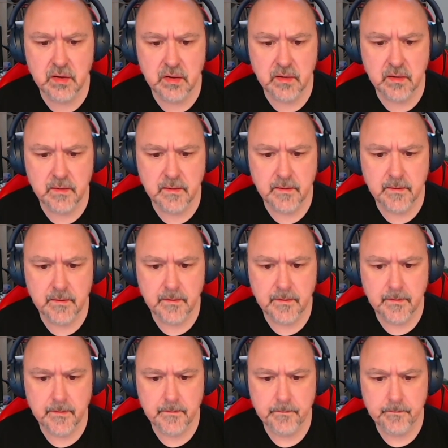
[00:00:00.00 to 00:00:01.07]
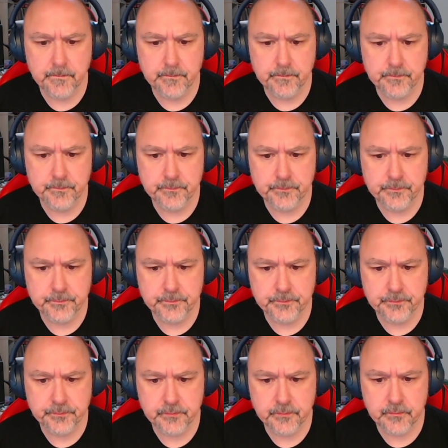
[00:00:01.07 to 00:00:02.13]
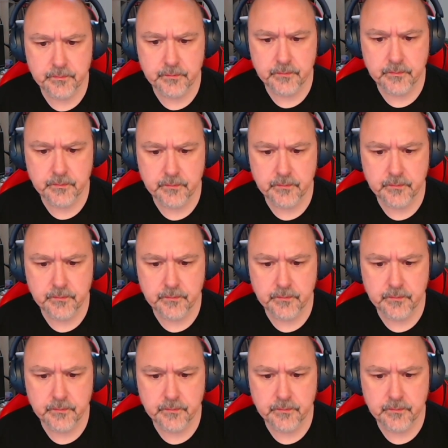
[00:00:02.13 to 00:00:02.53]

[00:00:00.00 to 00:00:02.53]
(silence)